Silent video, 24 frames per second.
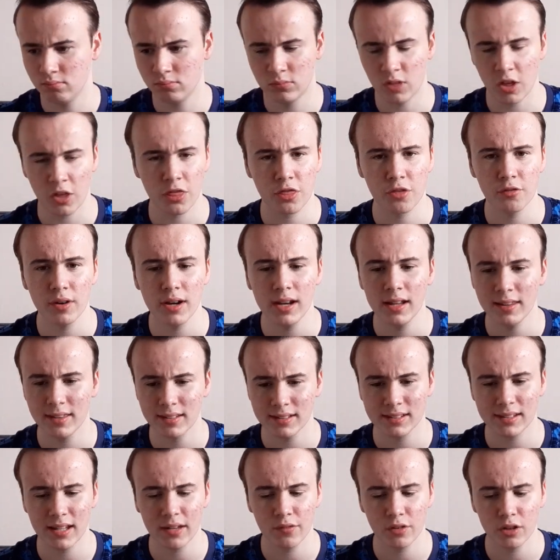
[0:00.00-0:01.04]
The thriller, the
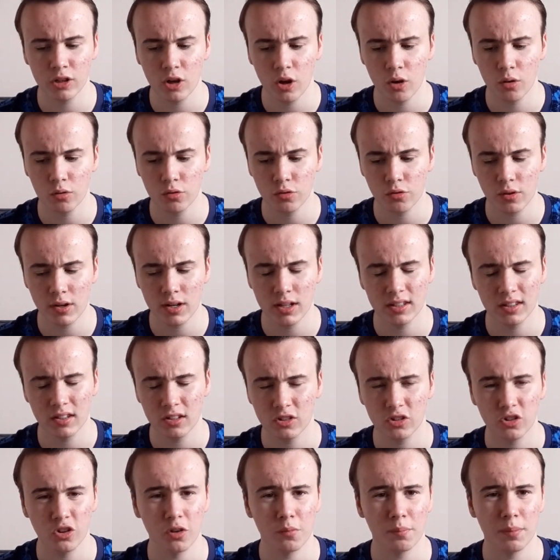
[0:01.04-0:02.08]
seven goal thriller
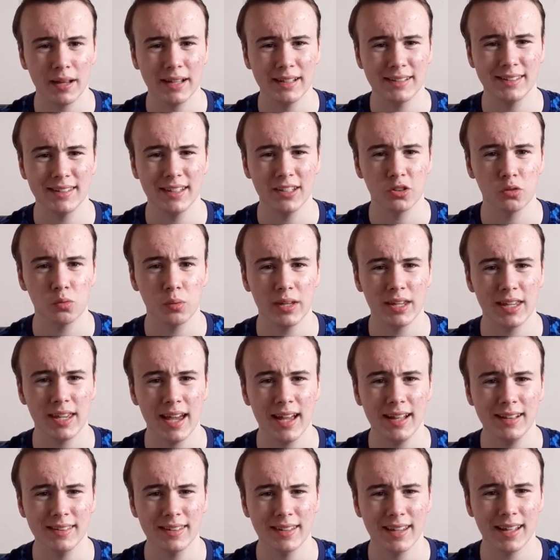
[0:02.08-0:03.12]
that took place this
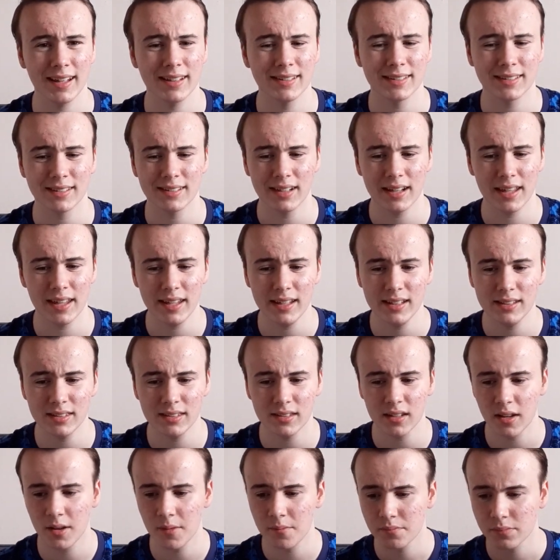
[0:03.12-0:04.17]
weekend against
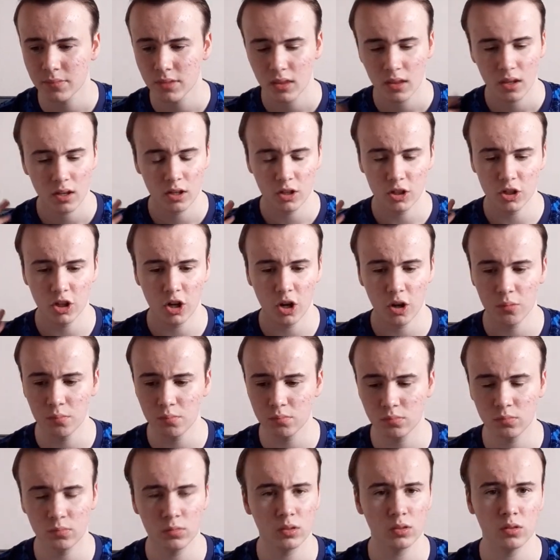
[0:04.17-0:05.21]
Leeds. You know,
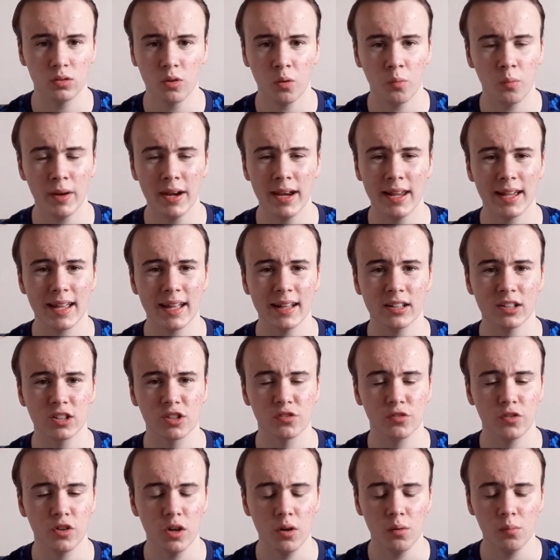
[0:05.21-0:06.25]
the win
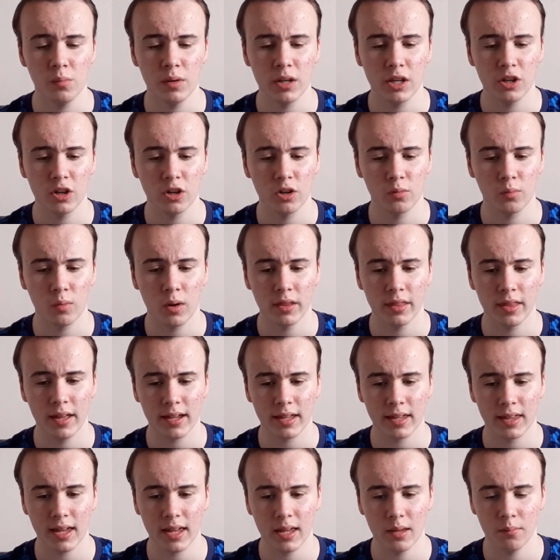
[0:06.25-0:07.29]
against Fulham, we could have won
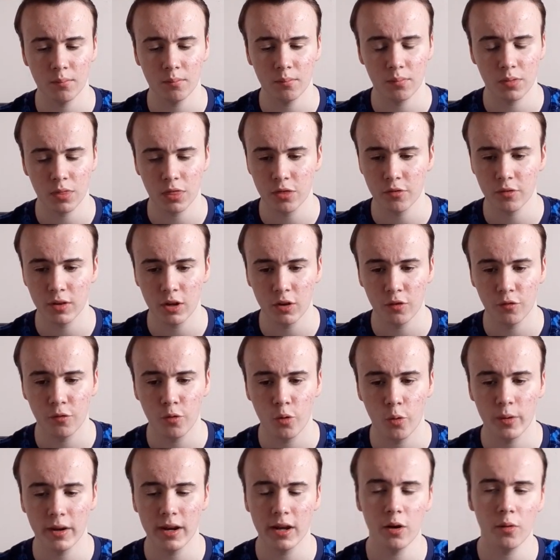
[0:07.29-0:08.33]
that game 3 or
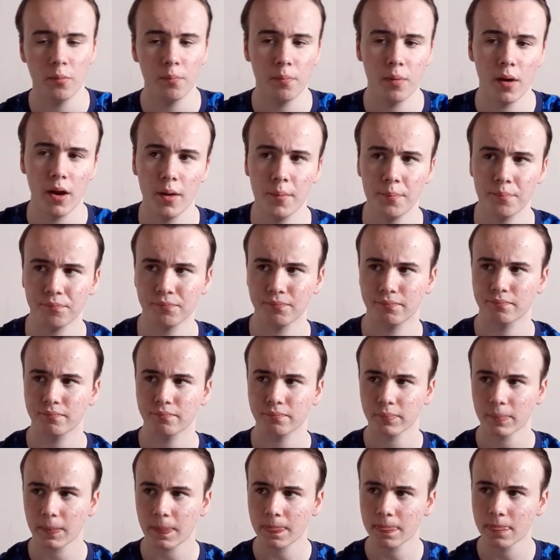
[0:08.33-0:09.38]
4 nil. But
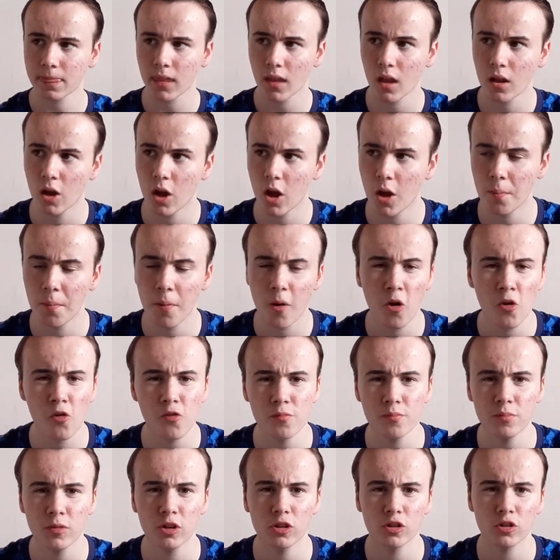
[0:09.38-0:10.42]
apart
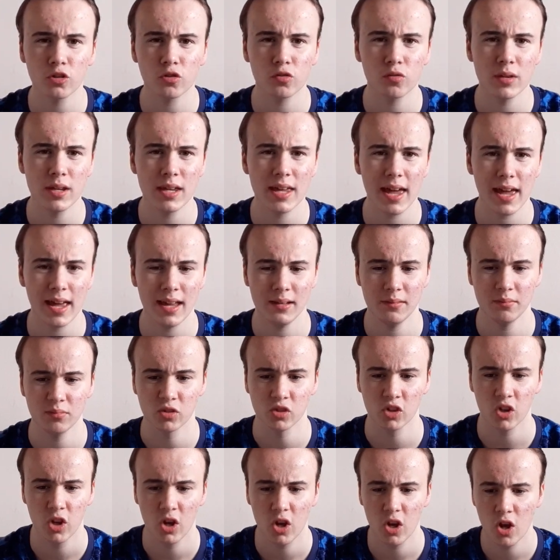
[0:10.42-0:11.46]
from those three
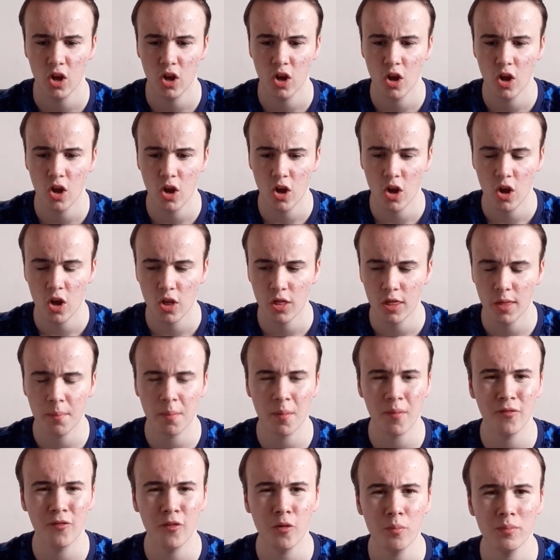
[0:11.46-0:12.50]
games, the
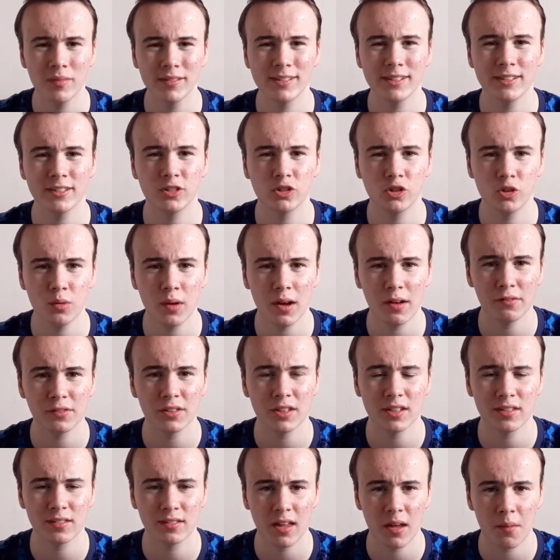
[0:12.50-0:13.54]
performances do have
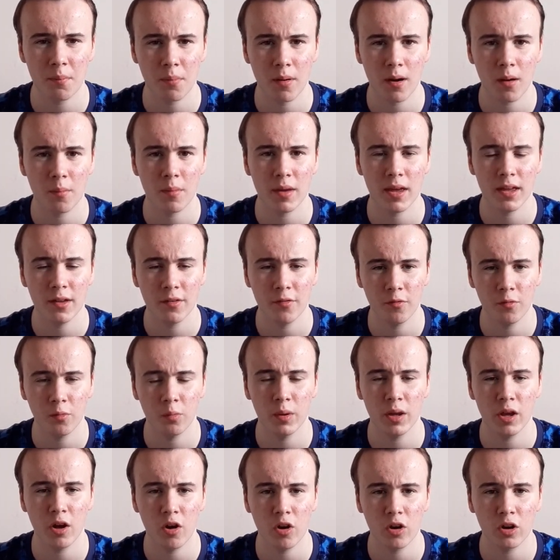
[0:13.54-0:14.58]
to step up if
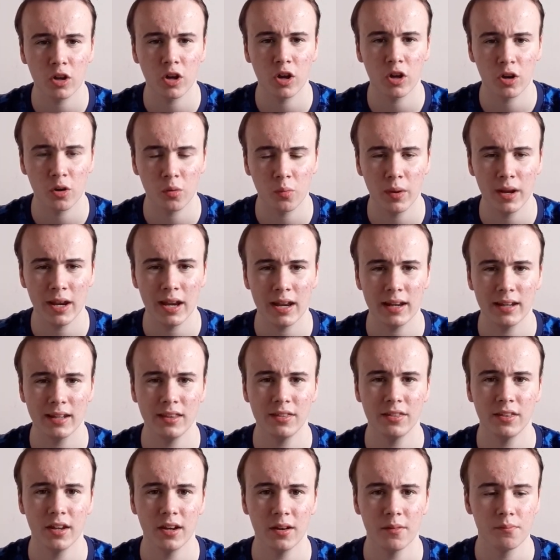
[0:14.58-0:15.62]
we are going to win
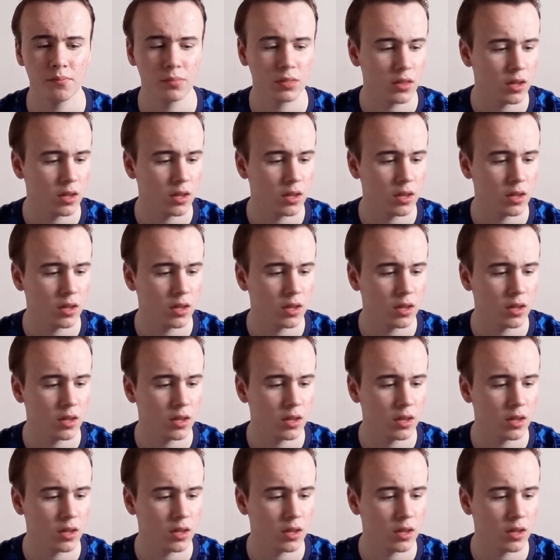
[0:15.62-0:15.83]
anything.